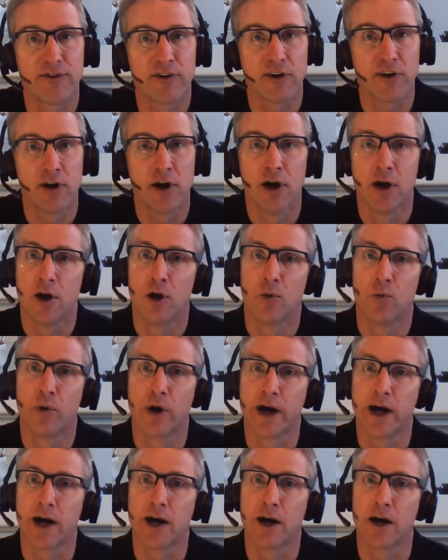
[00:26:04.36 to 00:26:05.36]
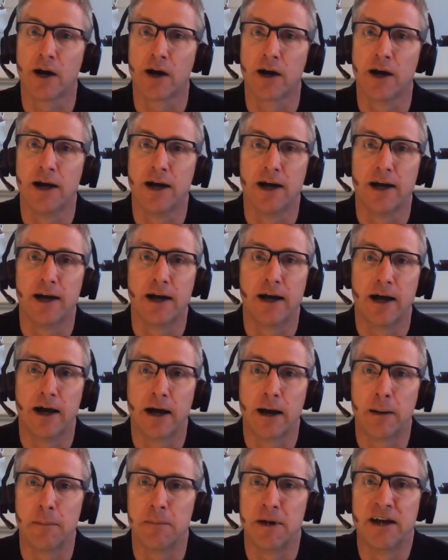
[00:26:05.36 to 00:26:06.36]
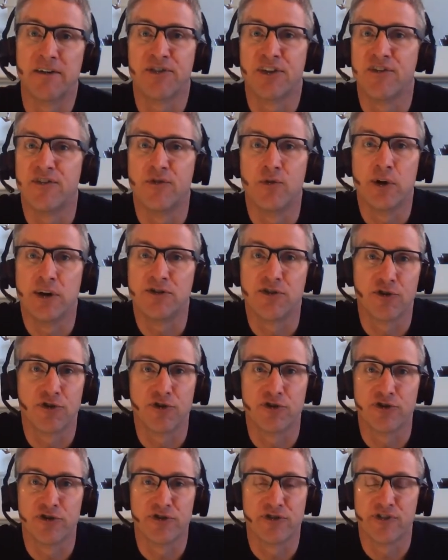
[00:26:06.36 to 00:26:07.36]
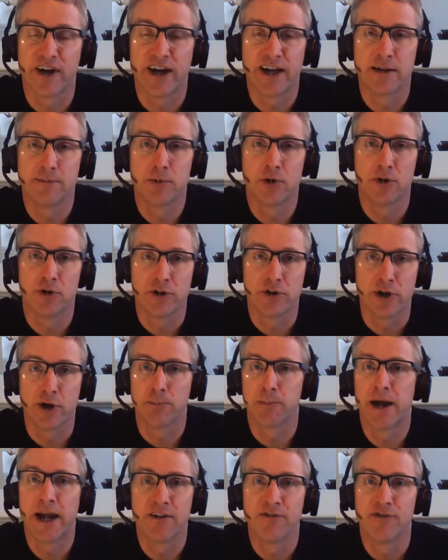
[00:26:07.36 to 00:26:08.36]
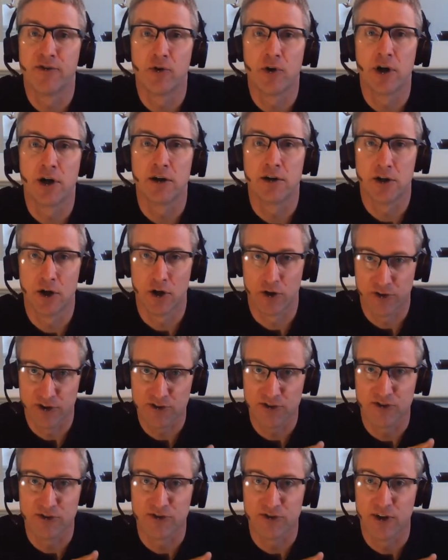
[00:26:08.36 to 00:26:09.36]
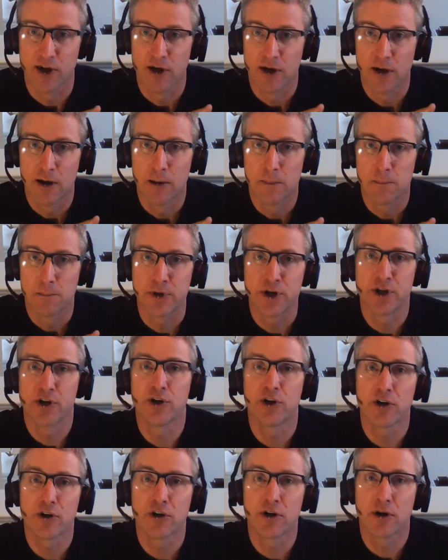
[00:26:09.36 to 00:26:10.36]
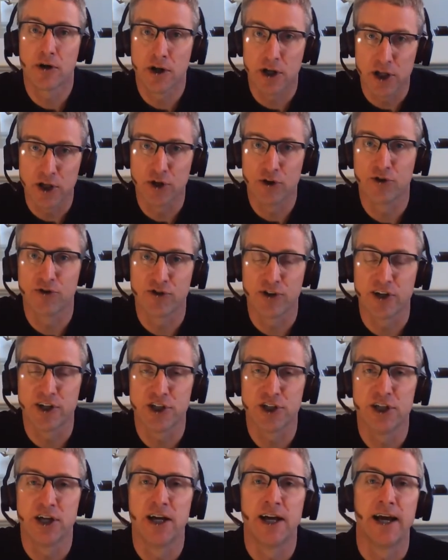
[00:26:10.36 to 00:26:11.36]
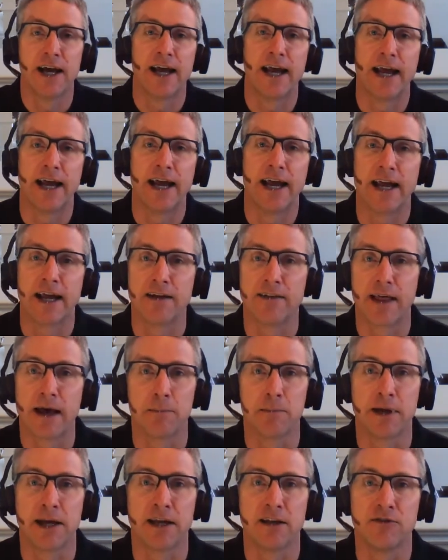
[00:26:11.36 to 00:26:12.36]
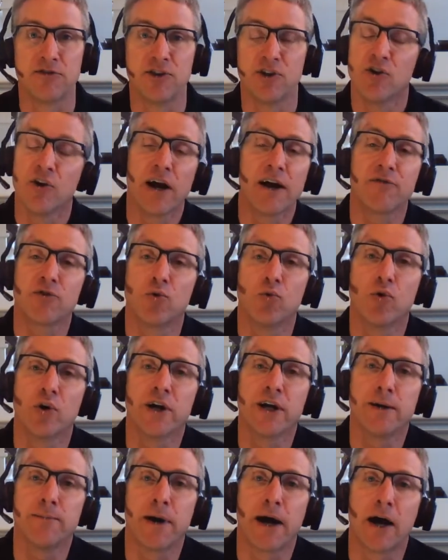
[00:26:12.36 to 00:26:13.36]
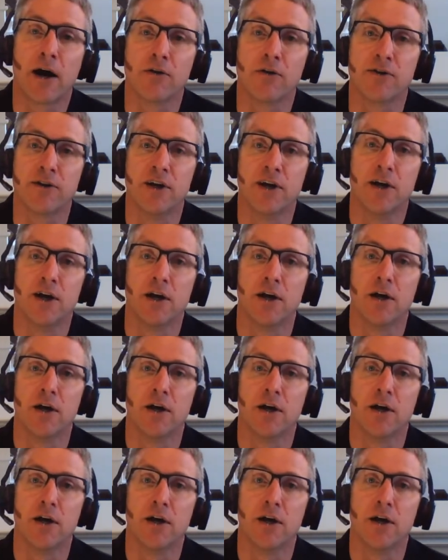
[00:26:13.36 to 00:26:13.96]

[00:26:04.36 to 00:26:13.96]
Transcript: offer where if the resource is available, you're paying for it. No, this is pure usage. And that means you don't have to worry about